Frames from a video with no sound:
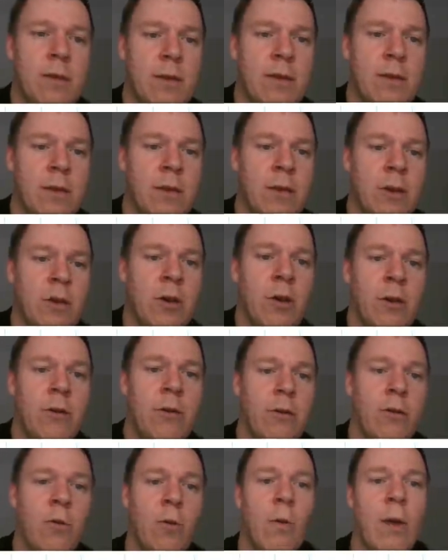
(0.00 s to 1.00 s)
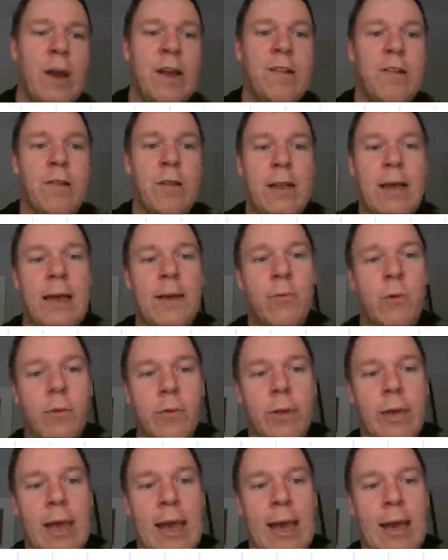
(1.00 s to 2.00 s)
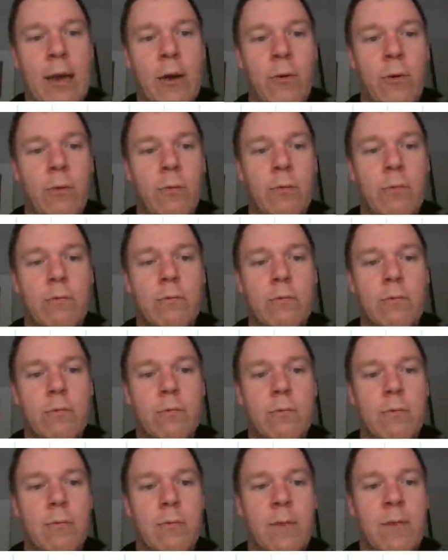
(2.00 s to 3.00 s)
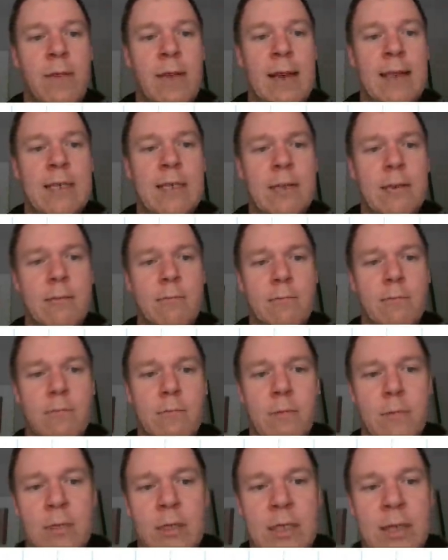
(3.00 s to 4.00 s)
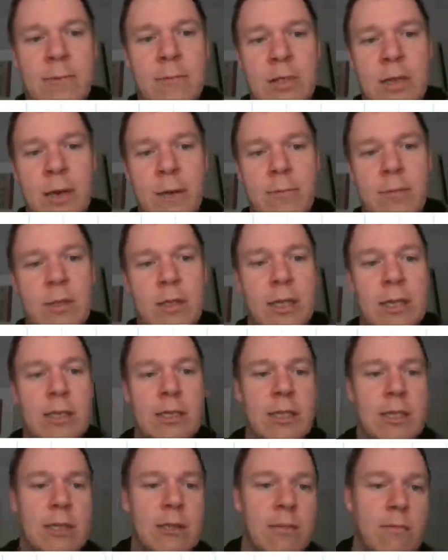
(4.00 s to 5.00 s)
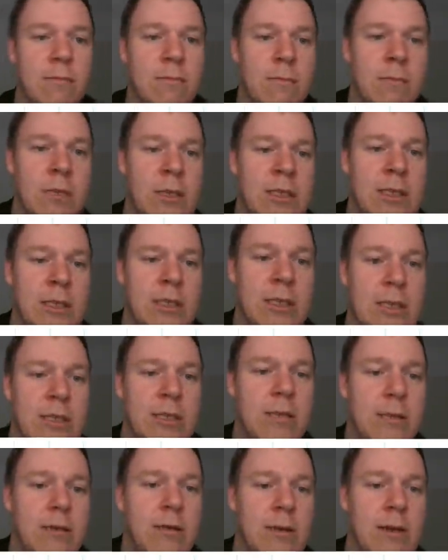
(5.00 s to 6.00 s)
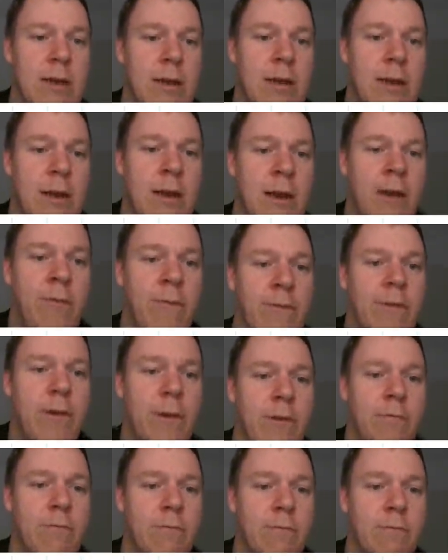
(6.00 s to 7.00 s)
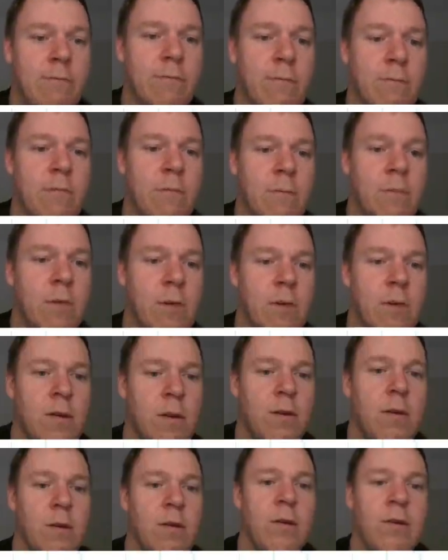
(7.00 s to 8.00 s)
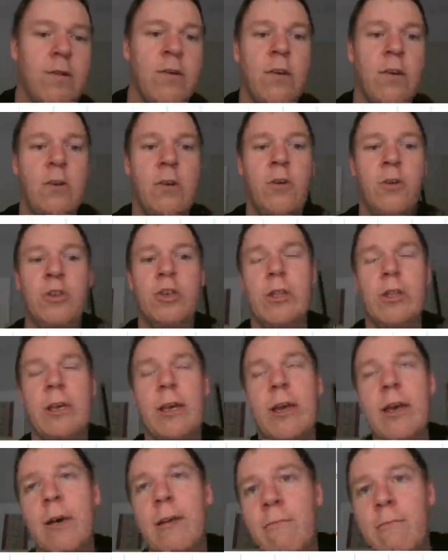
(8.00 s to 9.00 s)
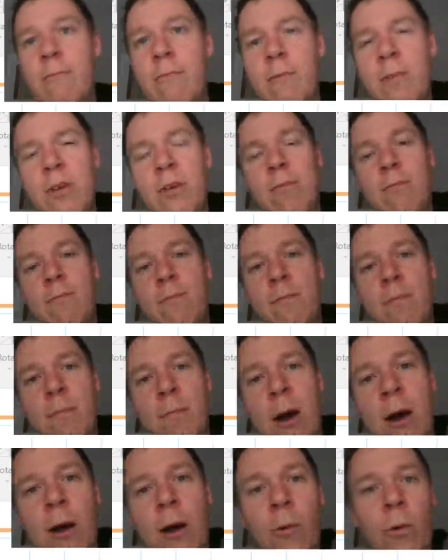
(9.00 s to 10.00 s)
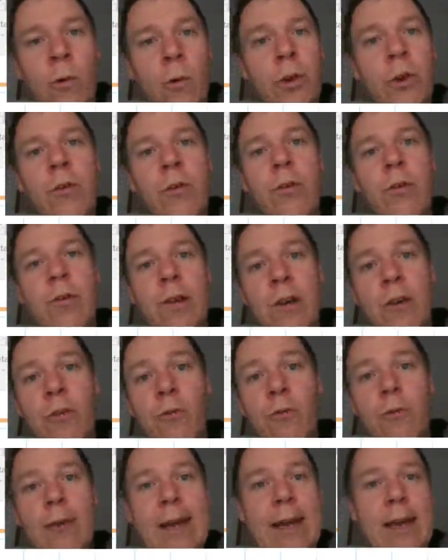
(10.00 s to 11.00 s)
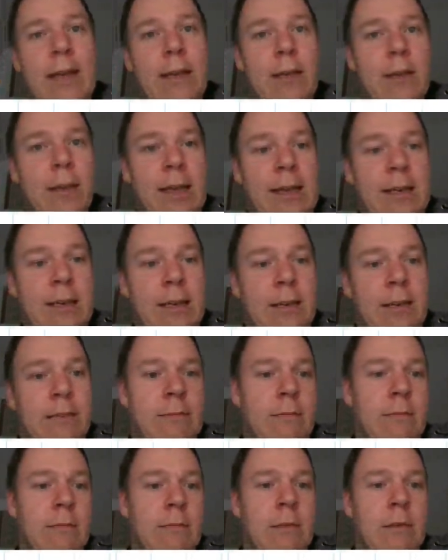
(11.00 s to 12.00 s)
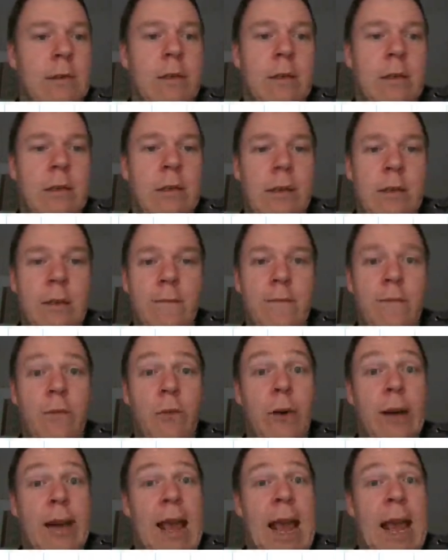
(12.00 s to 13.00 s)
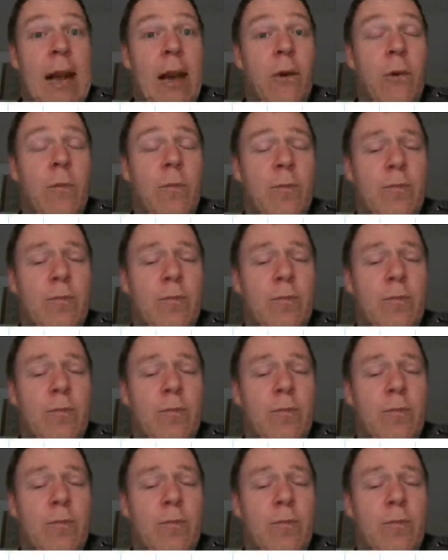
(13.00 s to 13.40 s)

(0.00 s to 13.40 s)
you don't always label the angle theta. Sometimes this is alpha. So usually I will use a Greek letter for an angle.